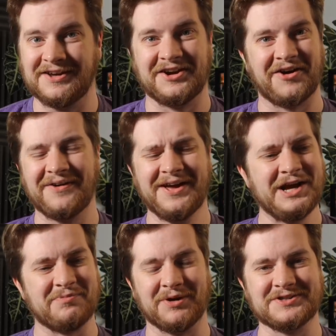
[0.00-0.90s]
you know,
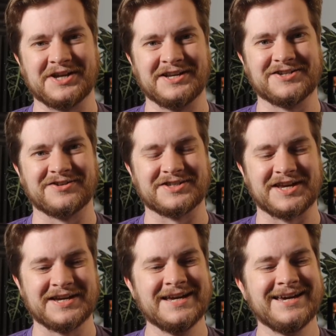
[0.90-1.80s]
Monster Hunter is
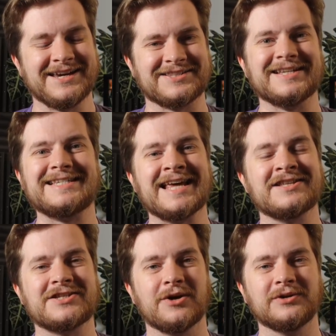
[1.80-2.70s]
a, is a
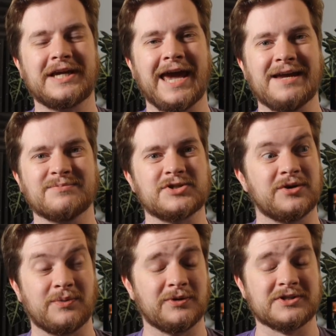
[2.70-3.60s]
dense old game,
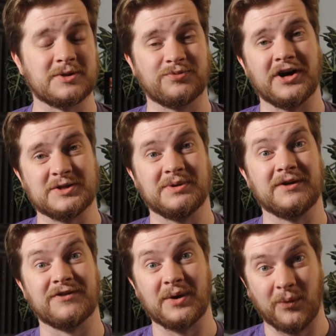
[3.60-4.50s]
so it wouldn't surprise me
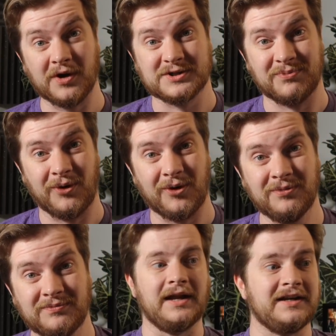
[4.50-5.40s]
if there was more.
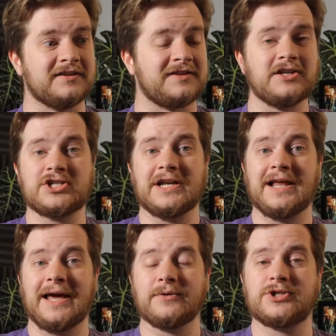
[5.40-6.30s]
And it essentially
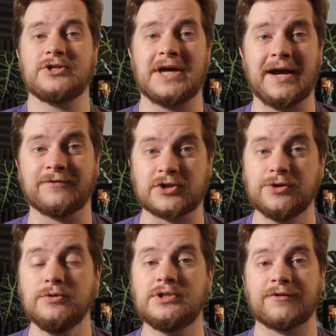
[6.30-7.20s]
allows you to have
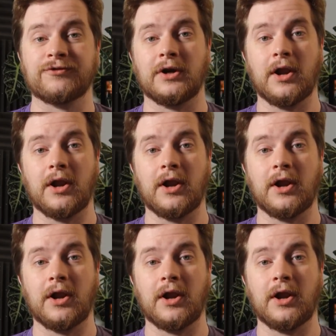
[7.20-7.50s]
two different